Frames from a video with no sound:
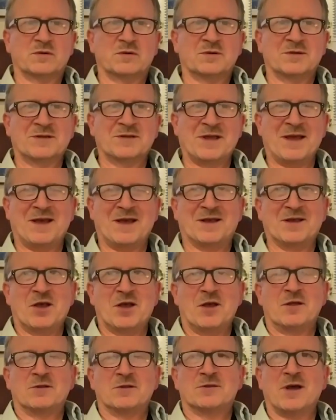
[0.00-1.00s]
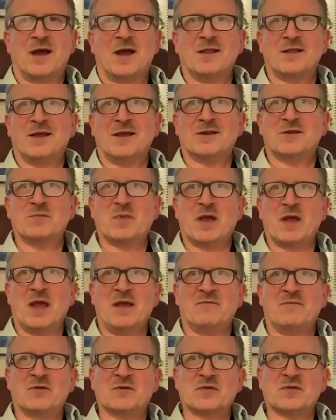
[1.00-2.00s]
Yeah. Dialectic
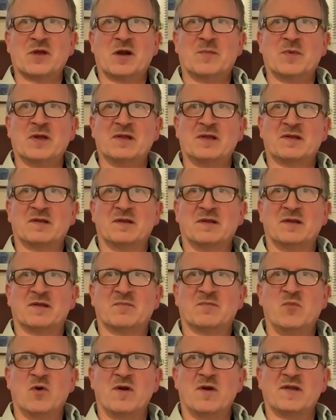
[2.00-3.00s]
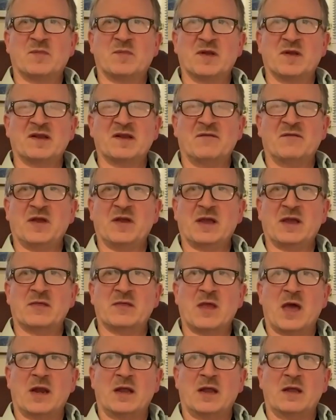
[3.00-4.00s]
behavioral therapy is more specific in
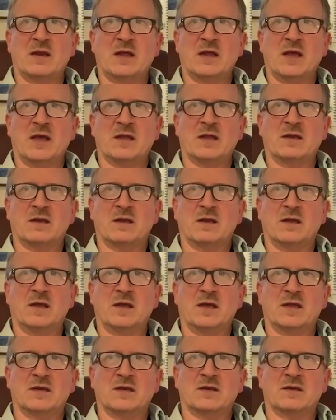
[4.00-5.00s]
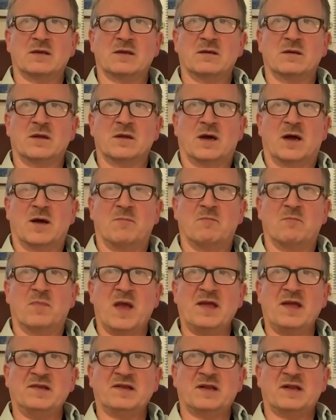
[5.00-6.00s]
that it
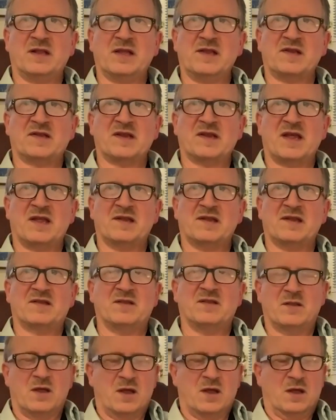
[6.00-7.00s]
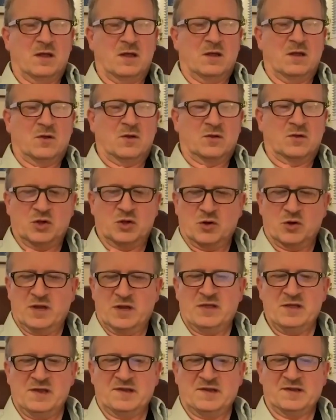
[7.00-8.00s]
basically says you're
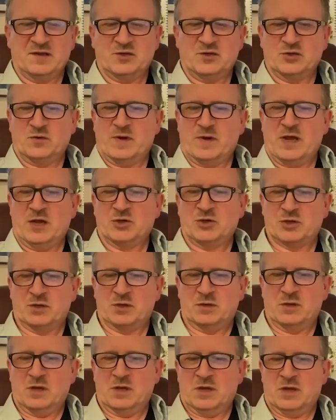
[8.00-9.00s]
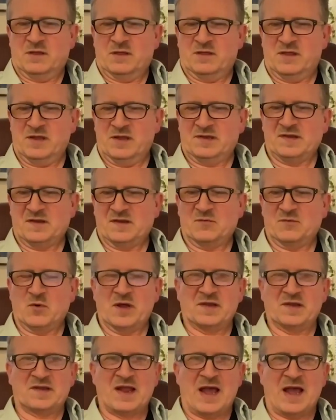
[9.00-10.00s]
in this situation. This is
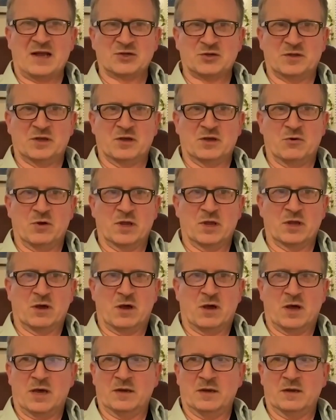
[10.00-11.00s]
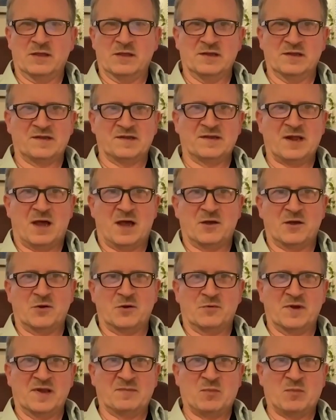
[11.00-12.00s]
what's actually going on, and this is how you
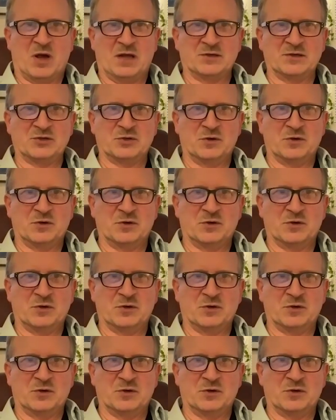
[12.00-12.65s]
respond to it.